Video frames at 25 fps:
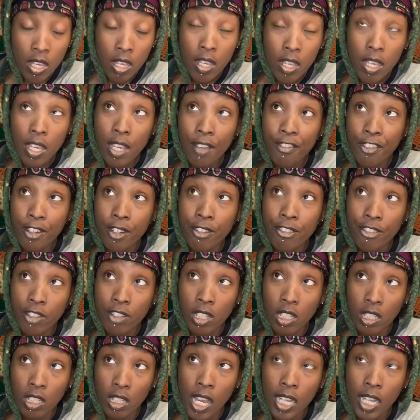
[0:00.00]
if you're
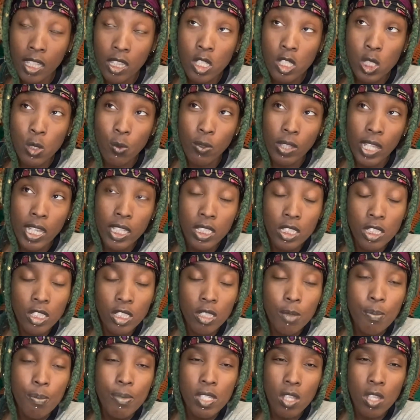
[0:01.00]
feeling like this
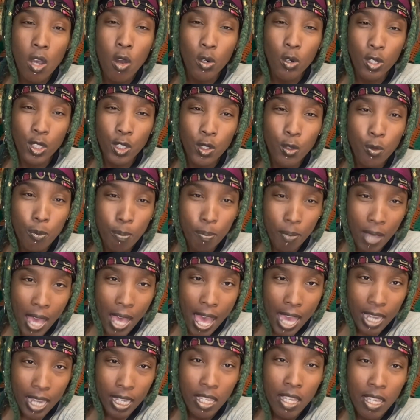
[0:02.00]
relationship is holding you
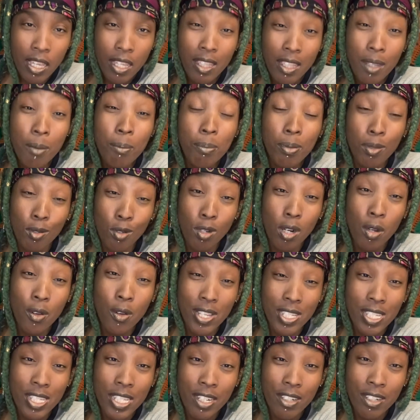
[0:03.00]
back, then Pluto
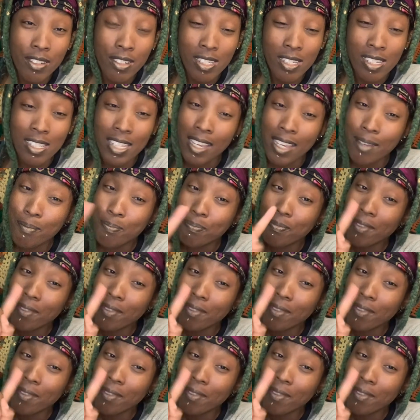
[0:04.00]
is here to say,